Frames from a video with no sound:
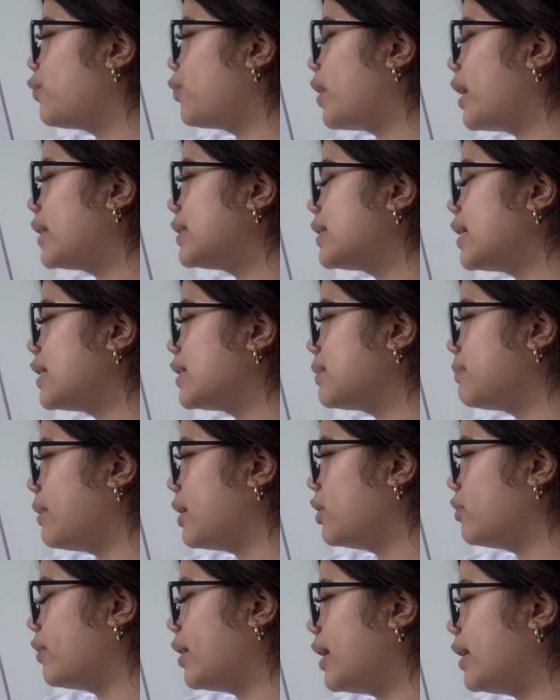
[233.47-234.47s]
I test
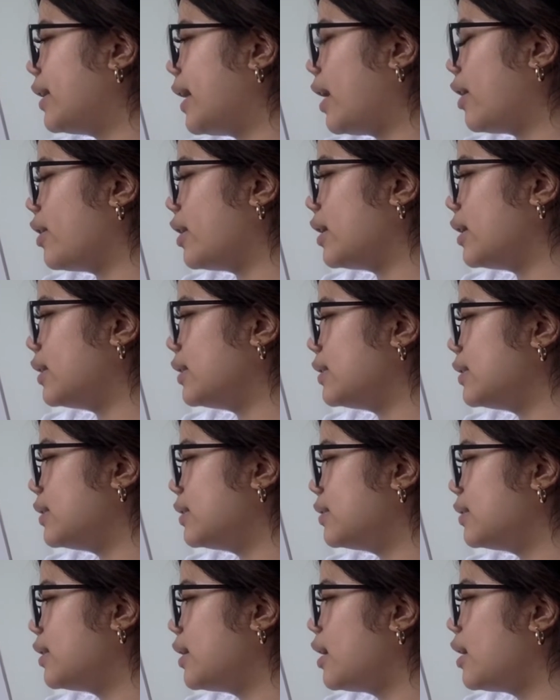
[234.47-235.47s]
my grade areas.
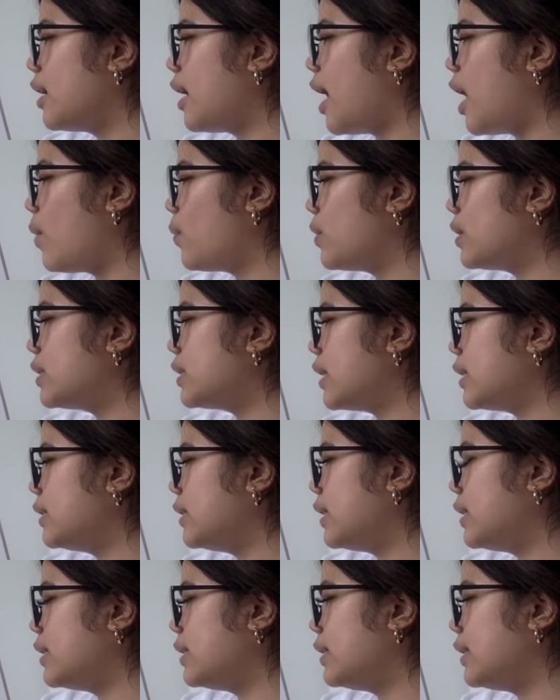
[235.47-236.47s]
I wish I
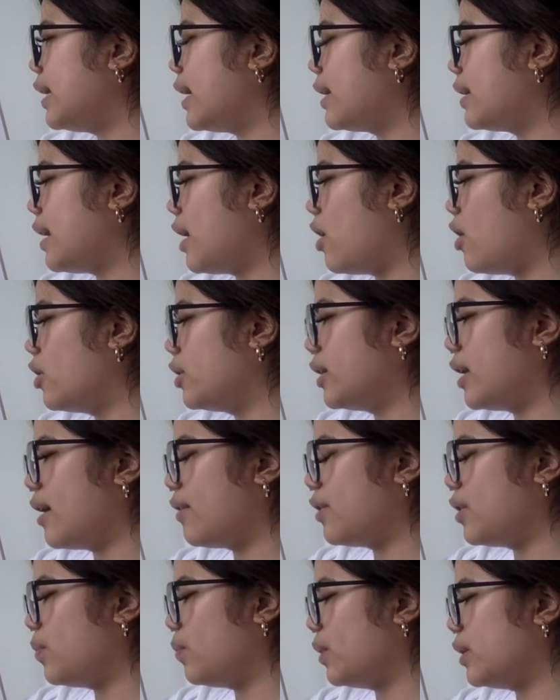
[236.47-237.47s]
didn't get on
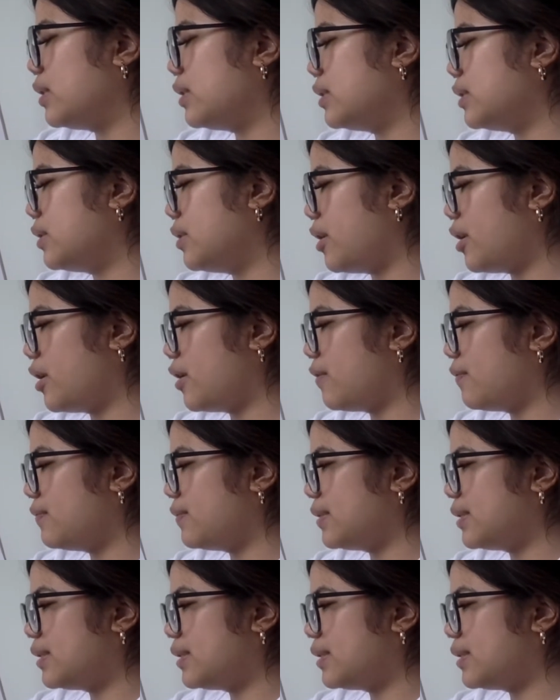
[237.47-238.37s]
anyone's nerves.